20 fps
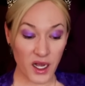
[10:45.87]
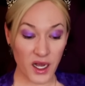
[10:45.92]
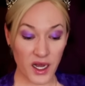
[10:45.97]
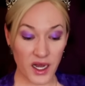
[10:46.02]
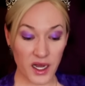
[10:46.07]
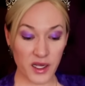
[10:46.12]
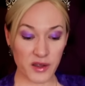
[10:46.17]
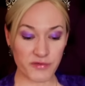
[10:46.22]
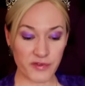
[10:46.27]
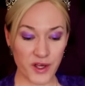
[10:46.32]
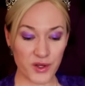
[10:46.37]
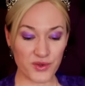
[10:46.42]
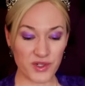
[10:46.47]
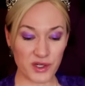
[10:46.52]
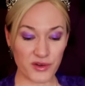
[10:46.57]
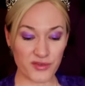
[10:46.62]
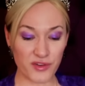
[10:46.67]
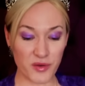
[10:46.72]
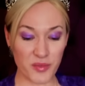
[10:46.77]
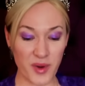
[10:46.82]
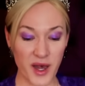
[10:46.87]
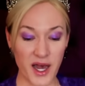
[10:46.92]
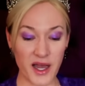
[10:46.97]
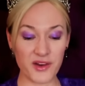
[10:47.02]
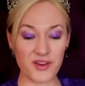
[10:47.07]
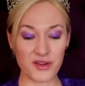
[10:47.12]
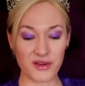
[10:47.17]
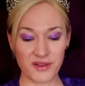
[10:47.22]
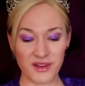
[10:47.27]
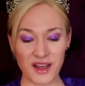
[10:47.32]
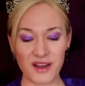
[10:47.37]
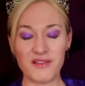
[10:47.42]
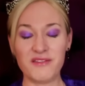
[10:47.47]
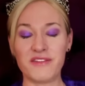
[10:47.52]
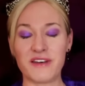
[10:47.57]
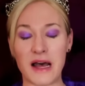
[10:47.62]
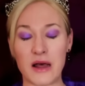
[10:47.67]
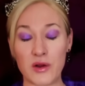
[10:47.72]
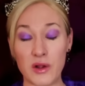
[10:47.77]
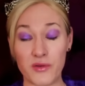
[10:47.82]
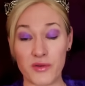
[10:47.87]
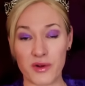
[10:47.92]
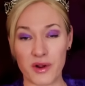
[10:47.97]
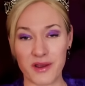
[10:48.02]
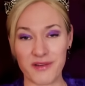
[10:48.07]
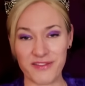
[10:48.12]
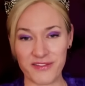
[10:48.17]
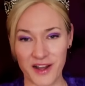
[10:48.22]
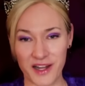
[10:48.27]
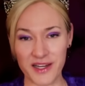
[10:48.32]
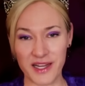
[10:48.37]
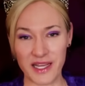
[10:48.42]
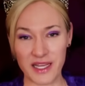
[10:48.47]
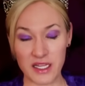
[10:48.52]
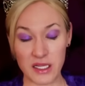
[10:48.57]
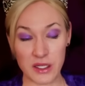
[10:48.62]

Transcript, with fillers: I voted for Biden and found it very funny.